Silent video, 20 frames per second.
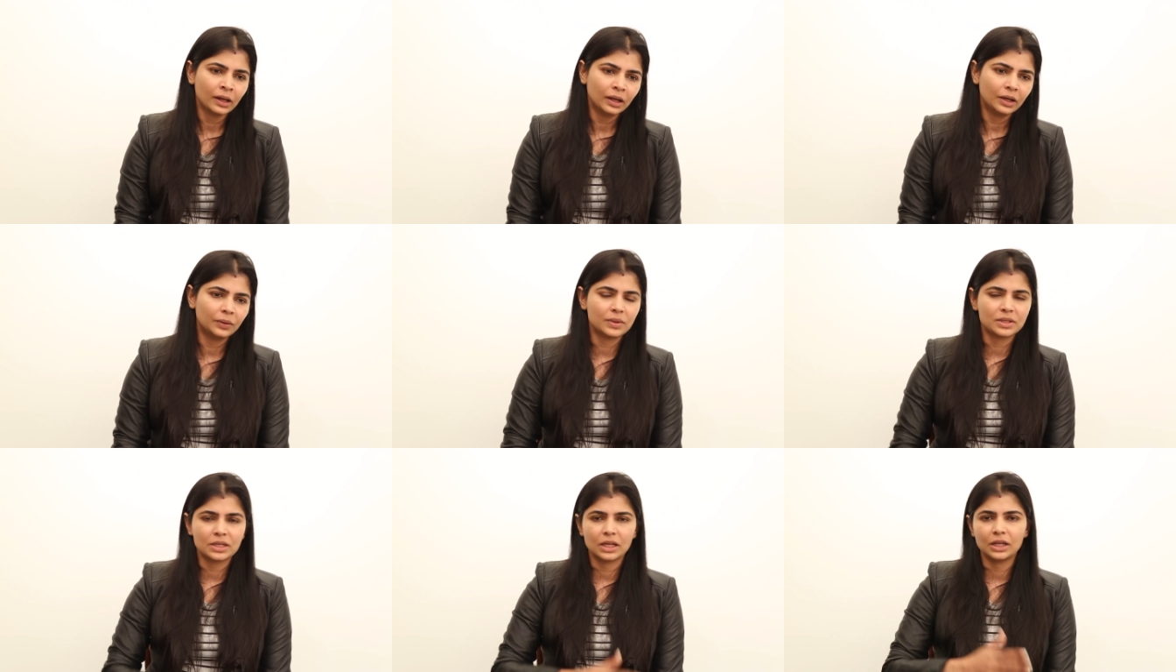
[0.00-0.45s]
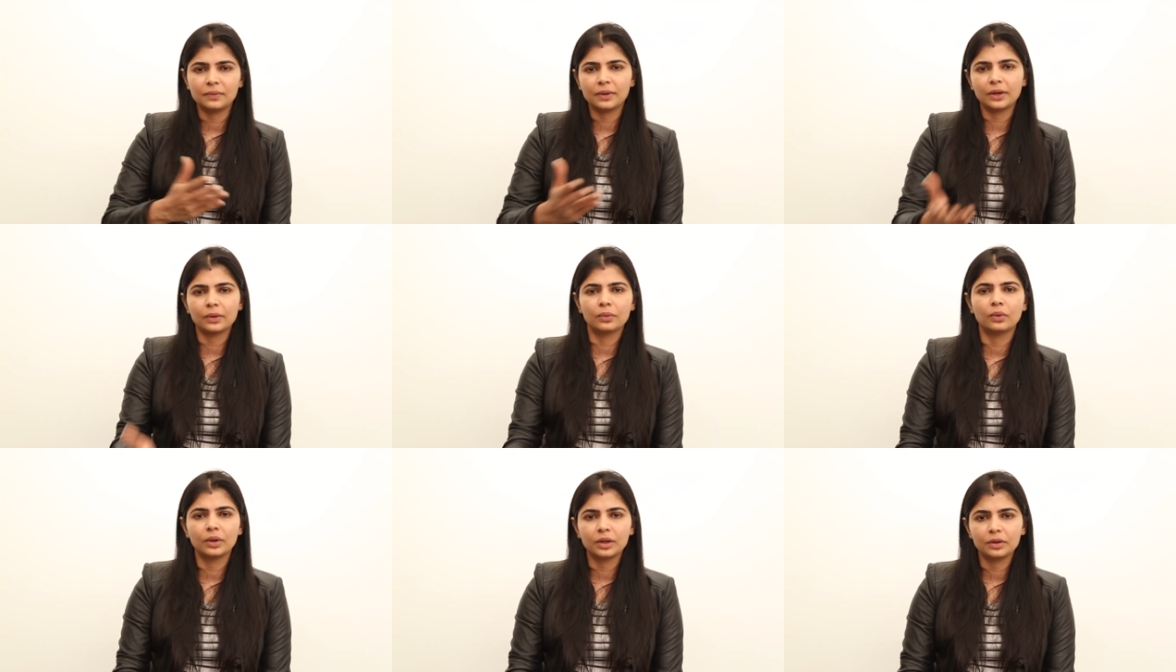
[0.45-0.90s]
it was
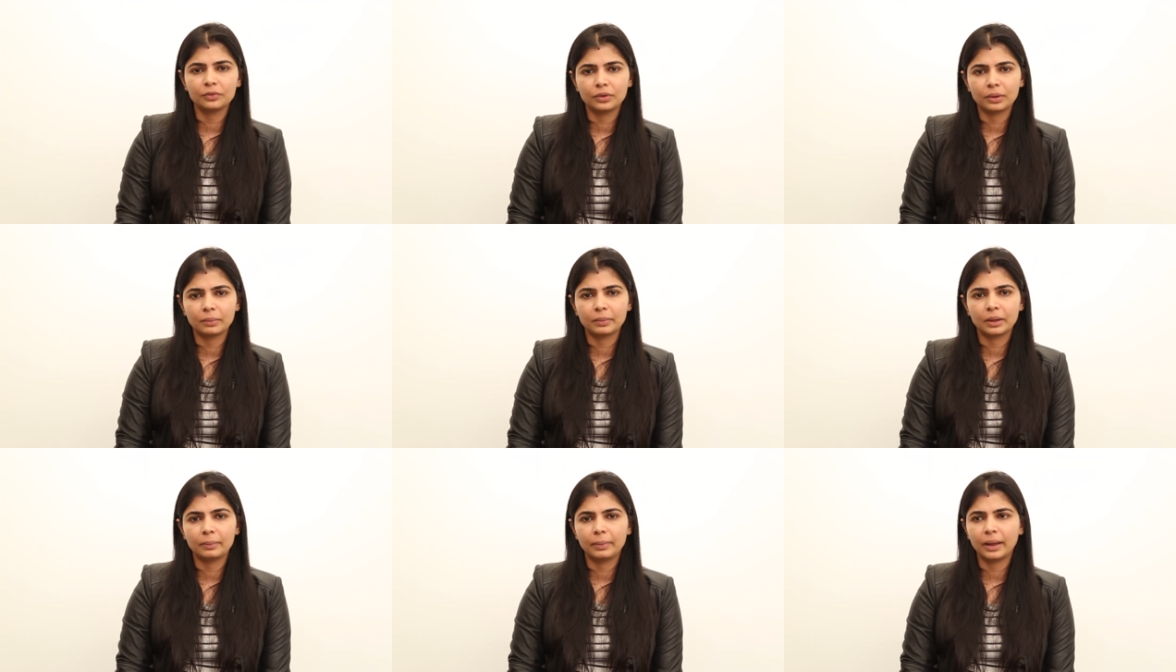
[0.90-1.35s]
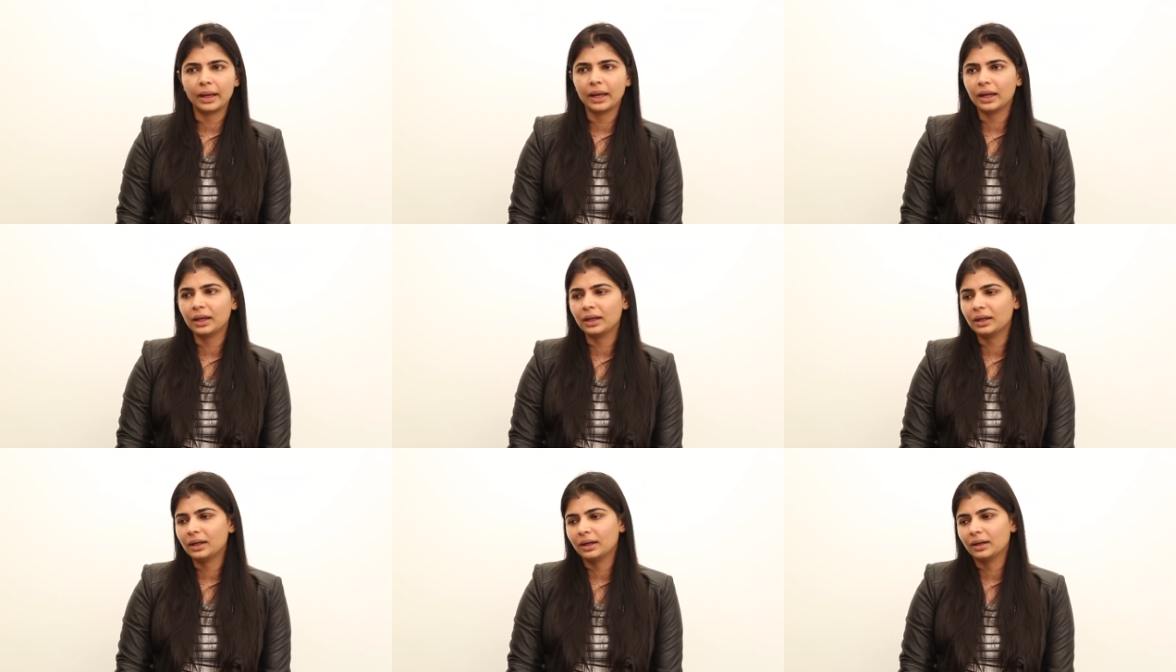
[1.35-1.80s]
anyway going from my
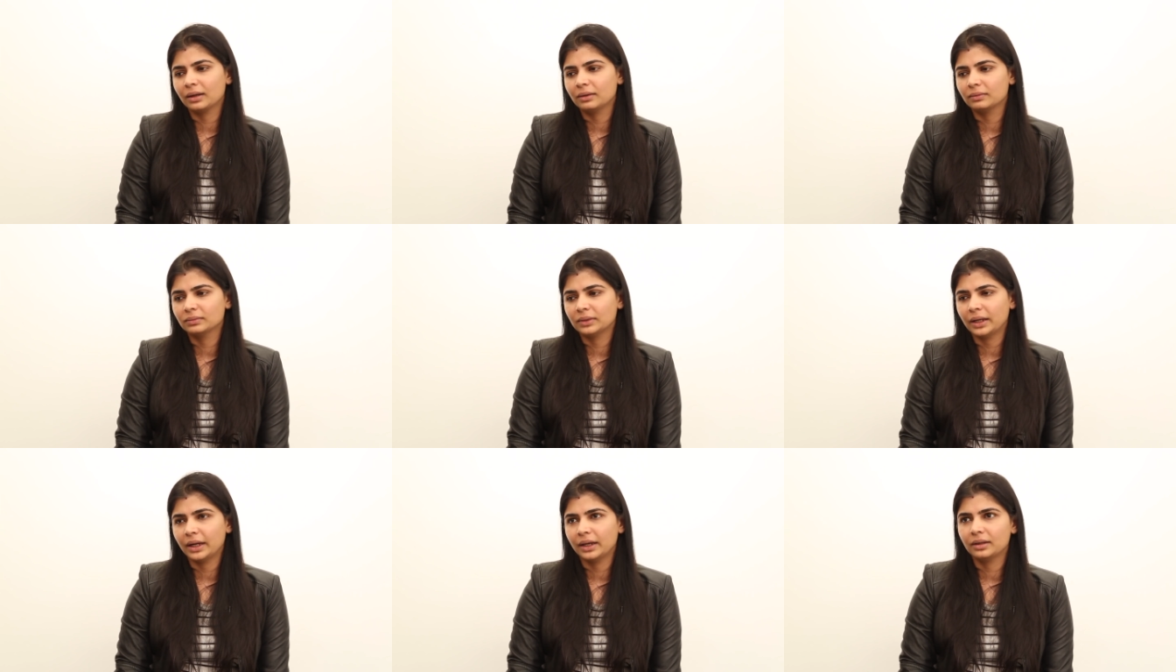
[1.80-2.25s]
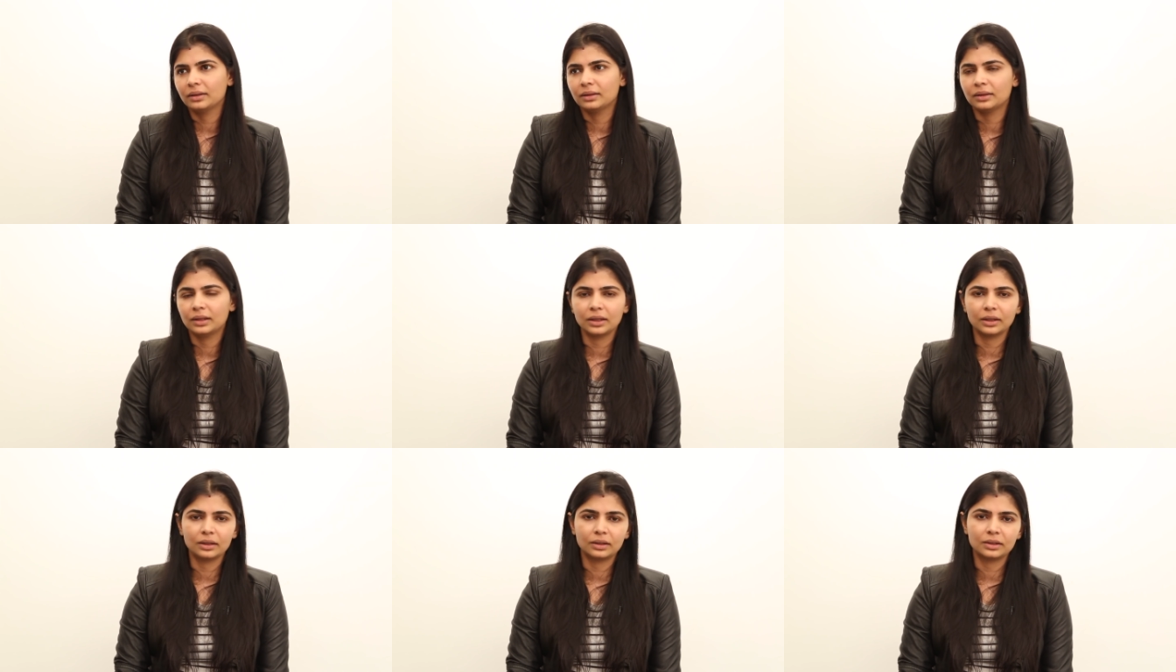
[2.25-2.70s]
bank and I
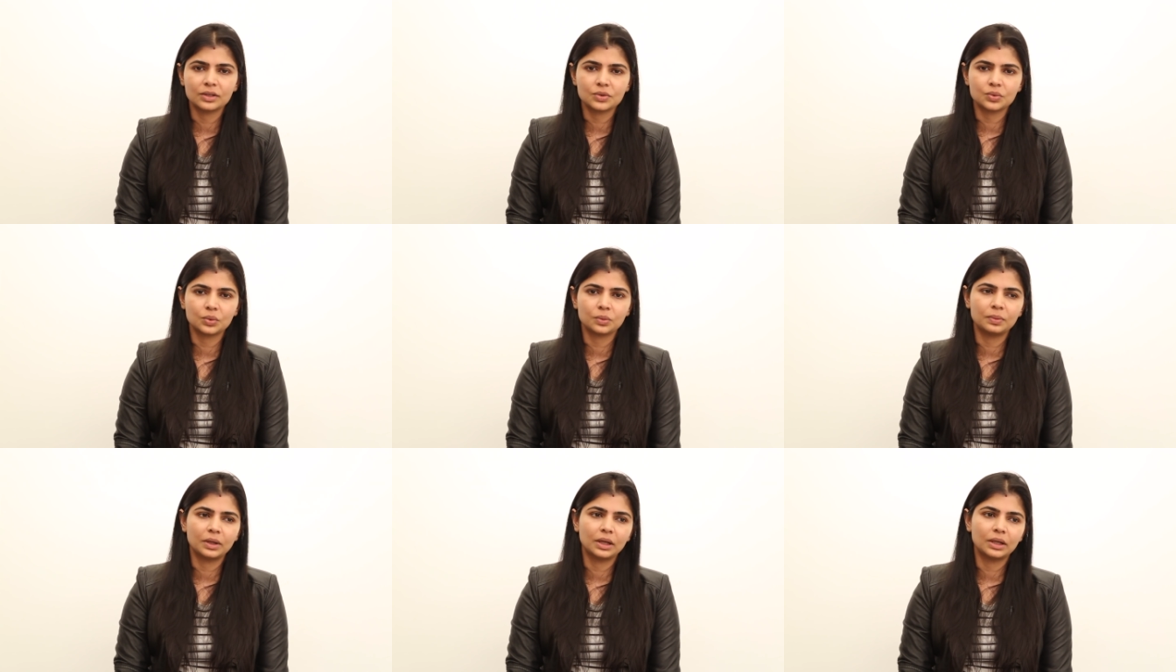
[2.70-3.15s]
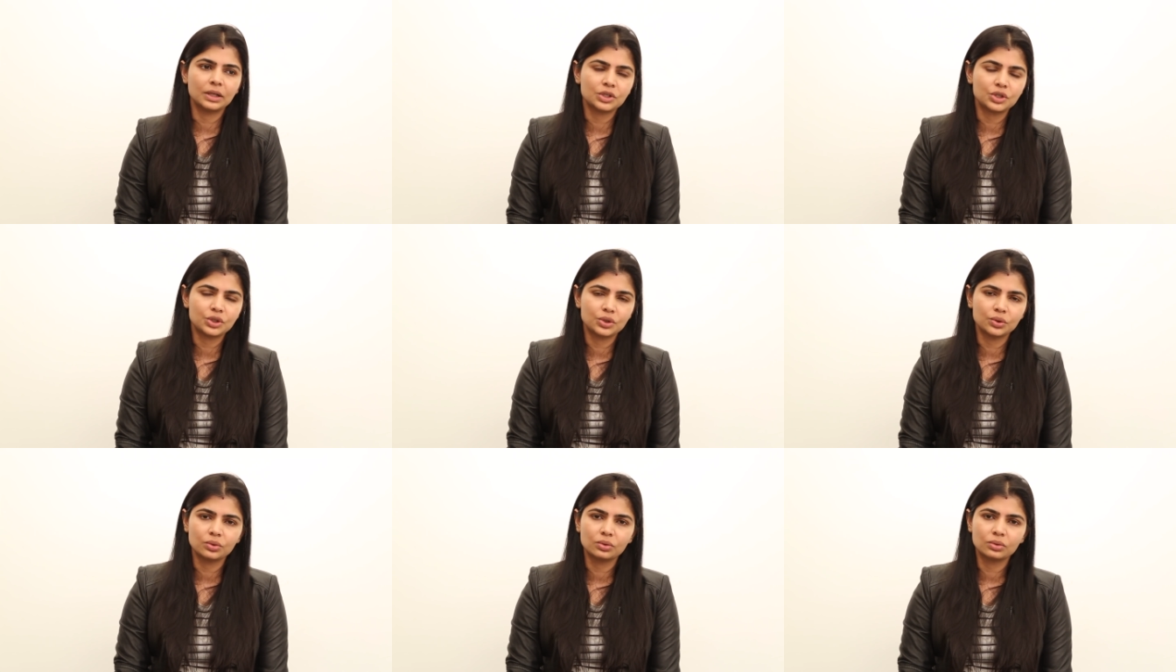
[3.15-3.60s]
didn't think this would be an
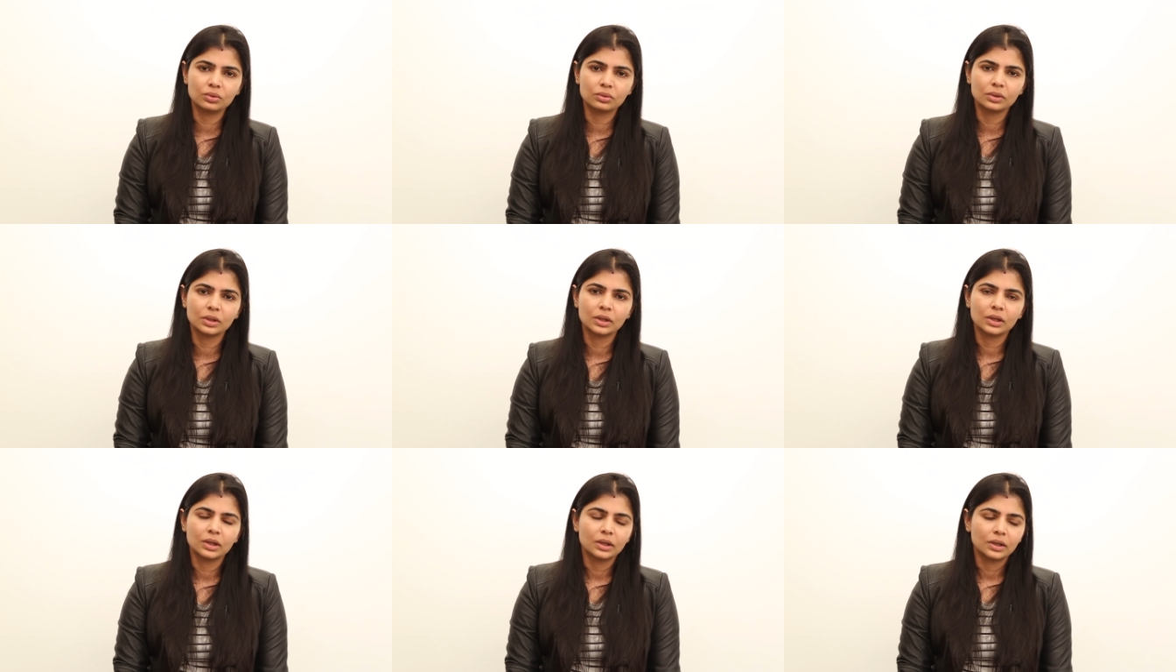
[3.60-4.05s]
issue